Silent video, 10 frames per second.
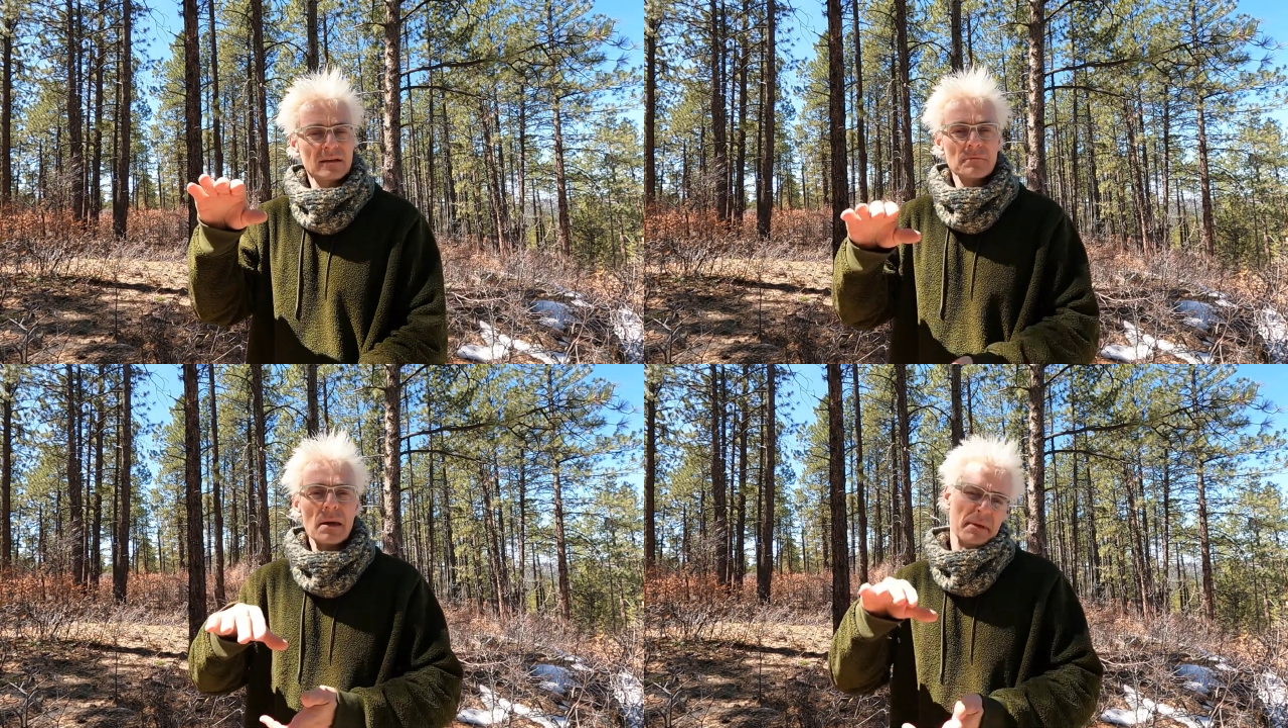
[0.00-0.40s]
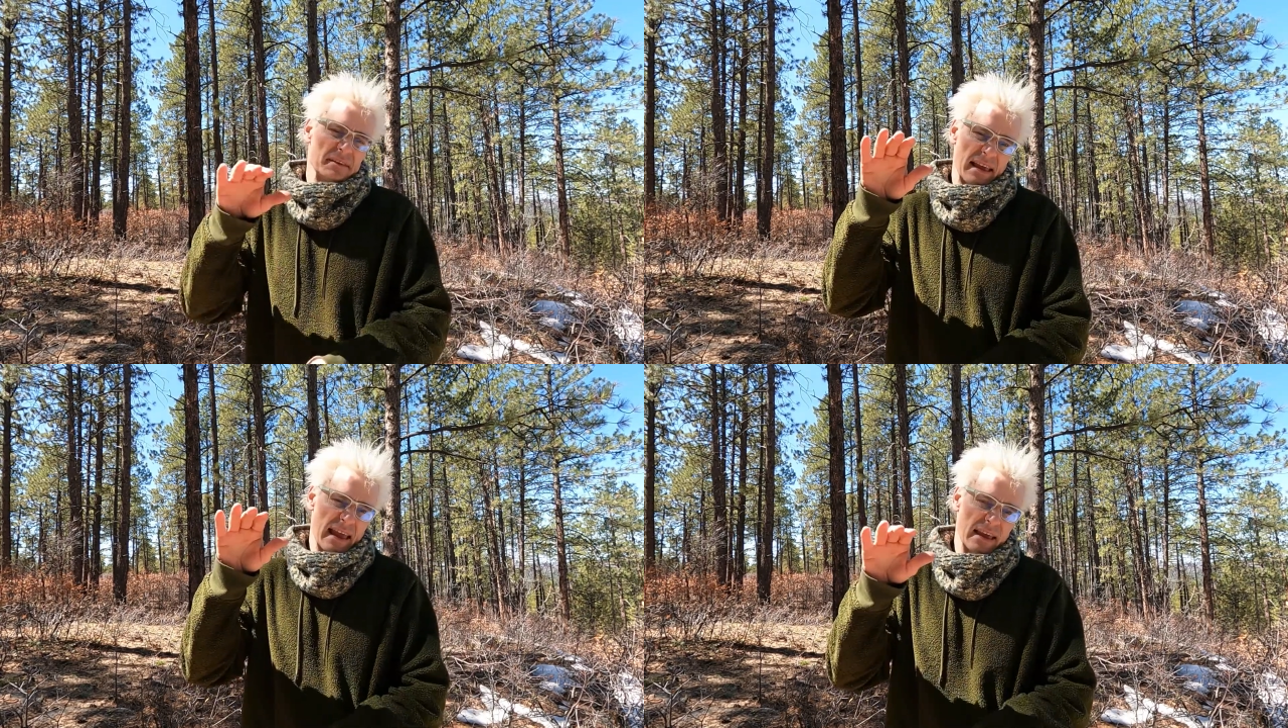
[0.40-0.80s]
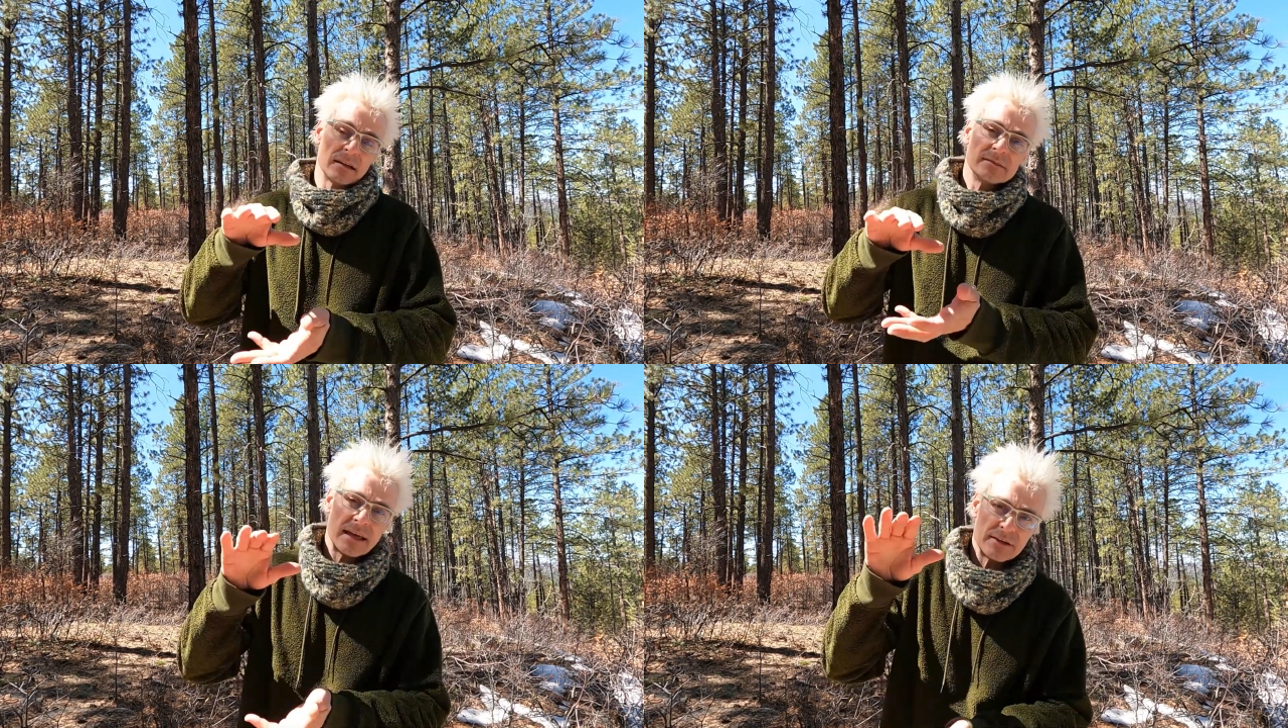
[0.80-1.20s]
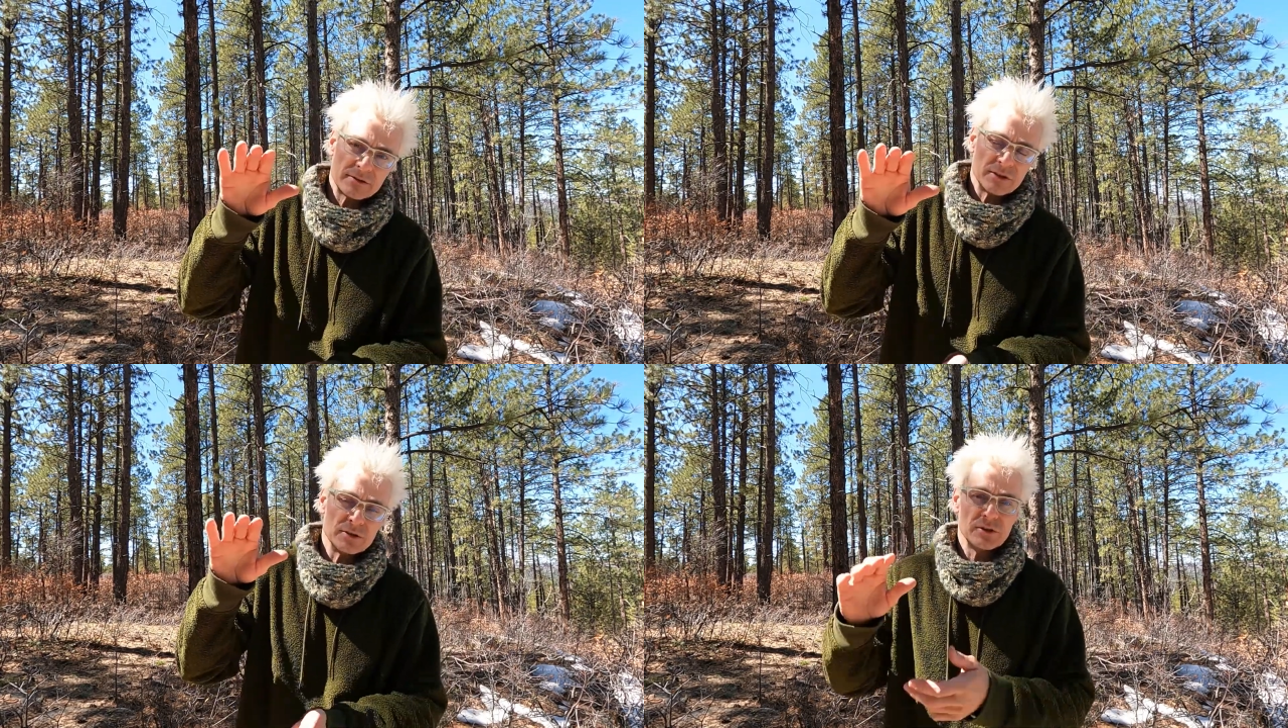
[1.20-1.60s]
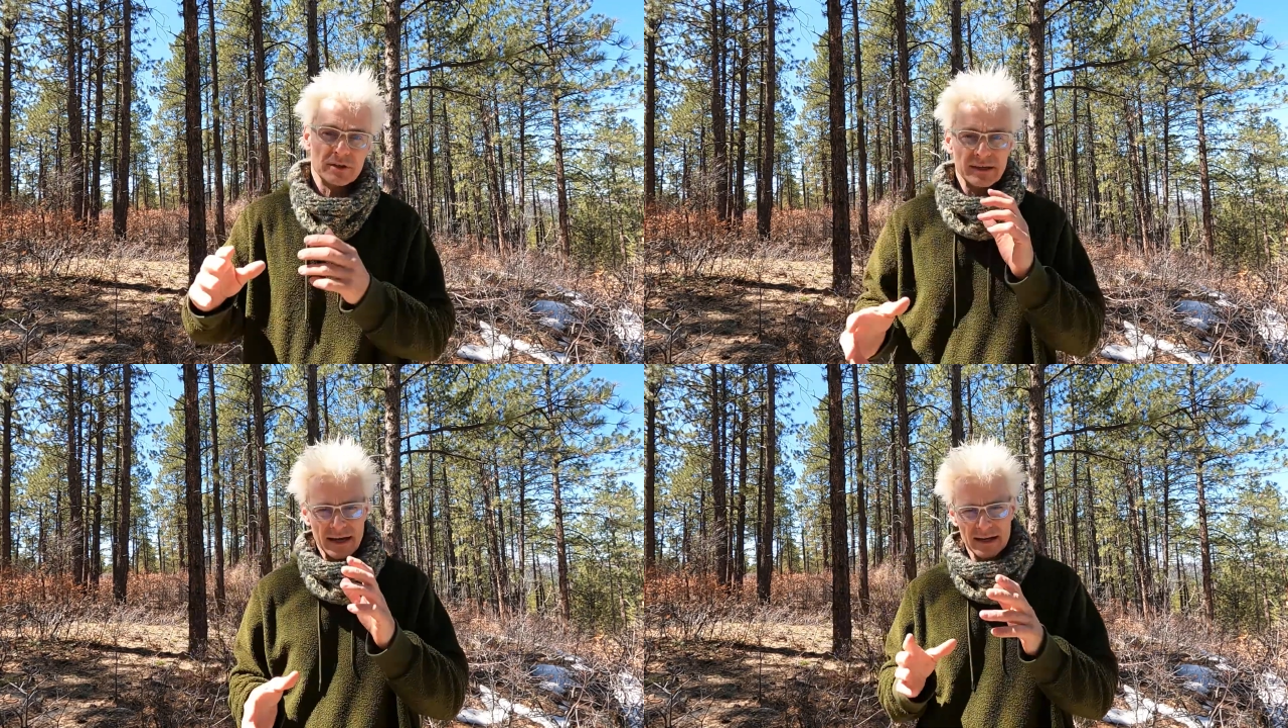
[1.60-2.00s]
maybe a day or two, so you
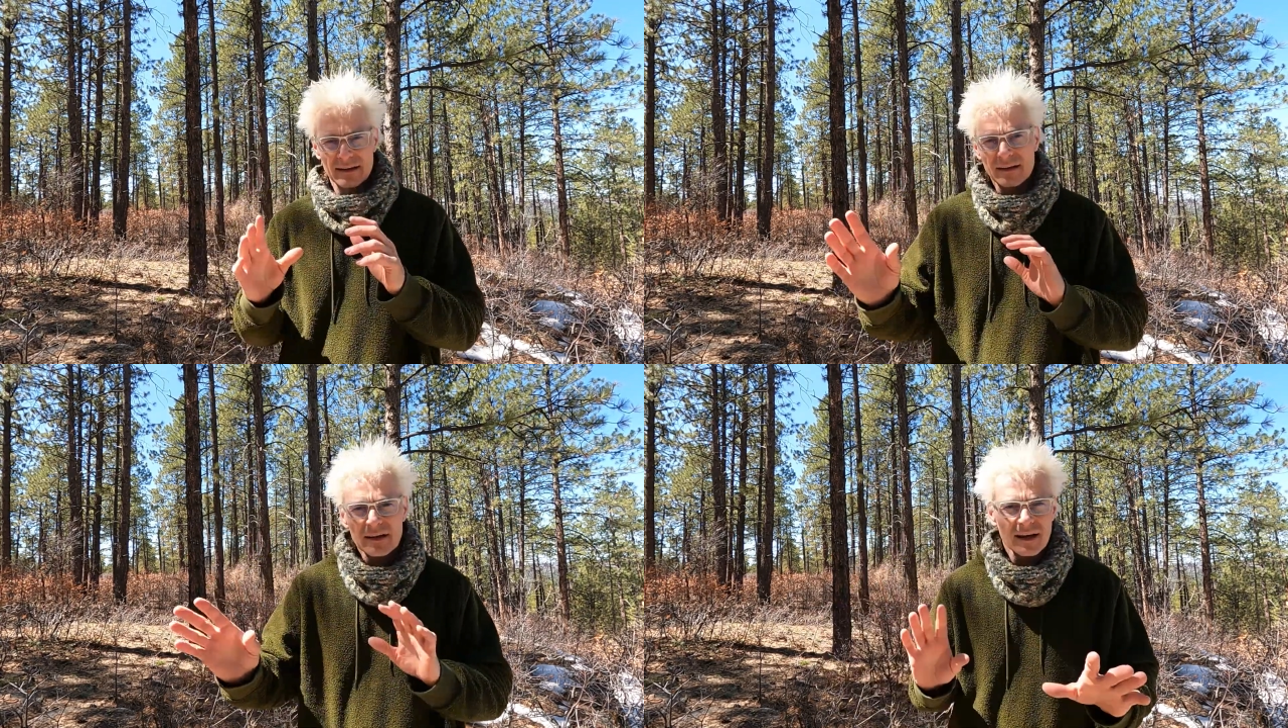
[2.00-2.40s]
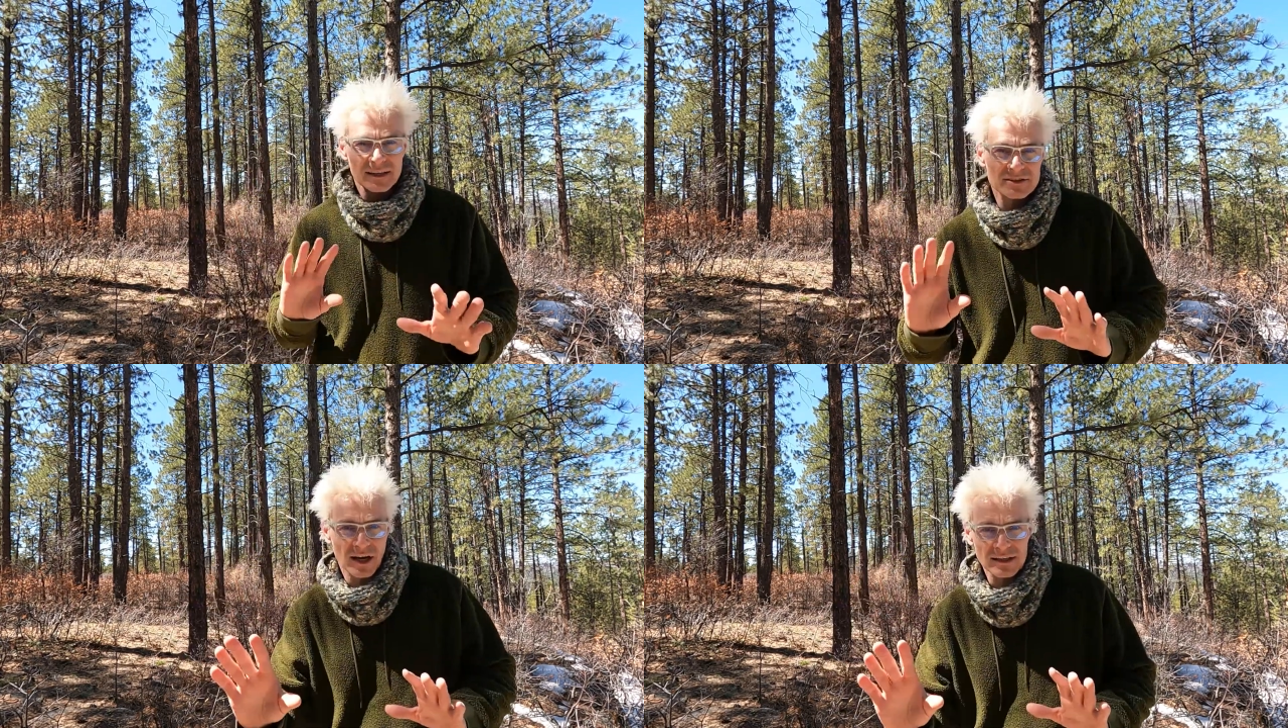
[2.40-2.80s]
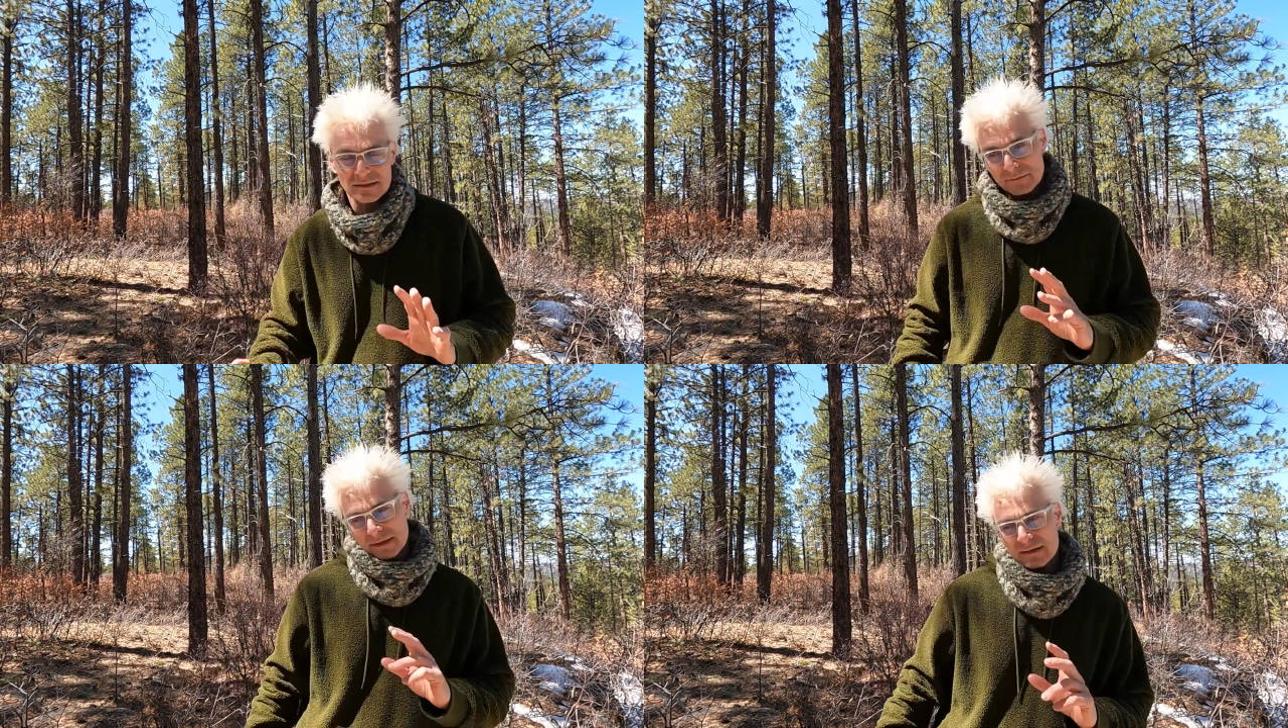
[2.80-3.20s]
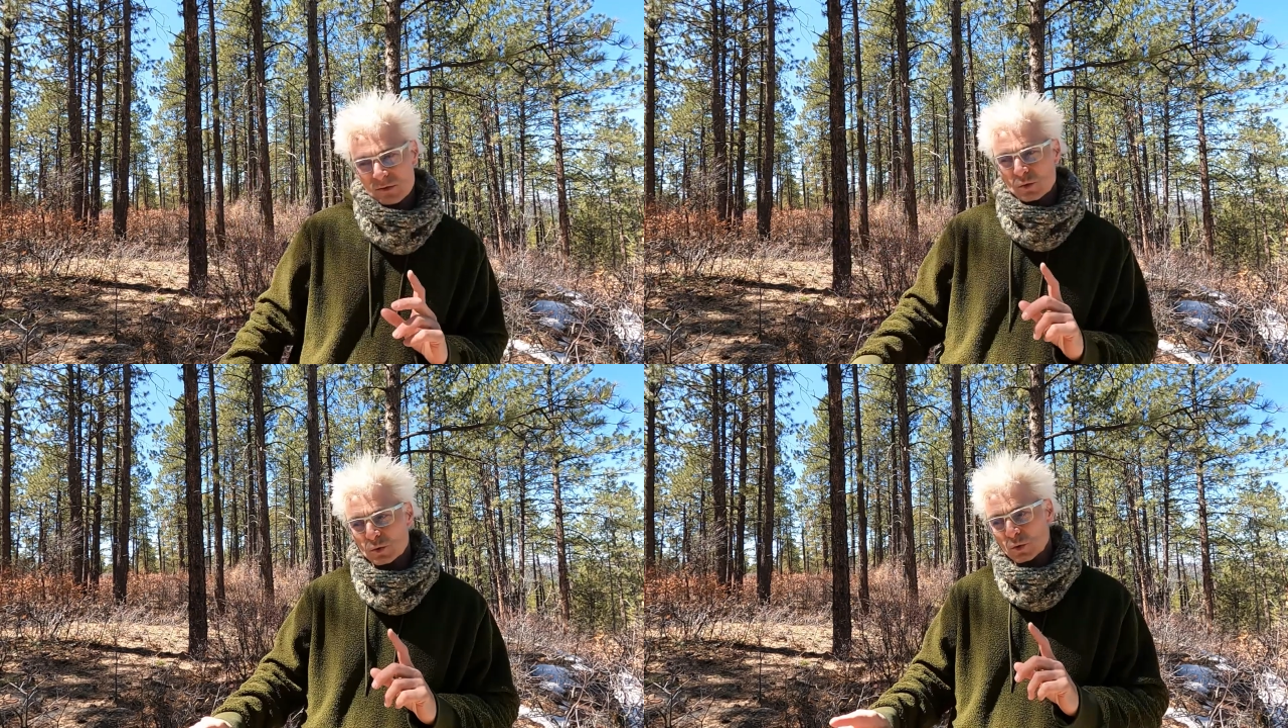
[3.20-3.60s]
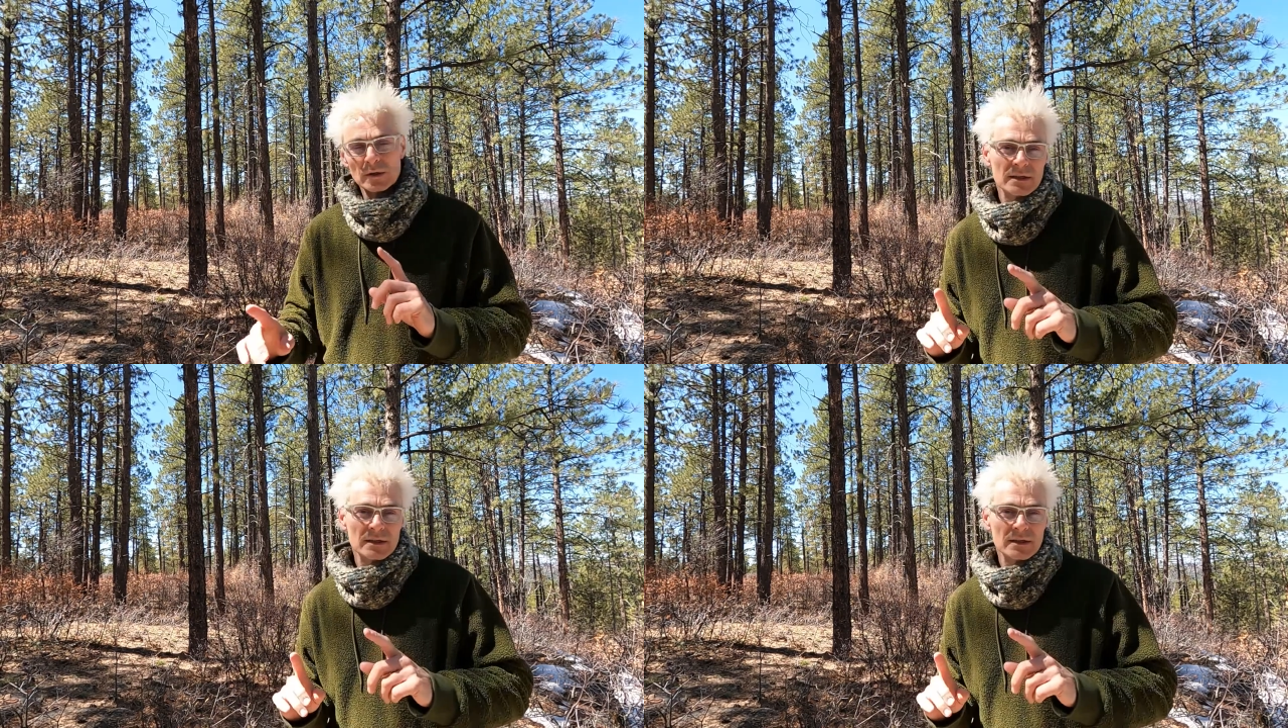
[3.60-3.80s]
can kind of adjust and be like, ooh,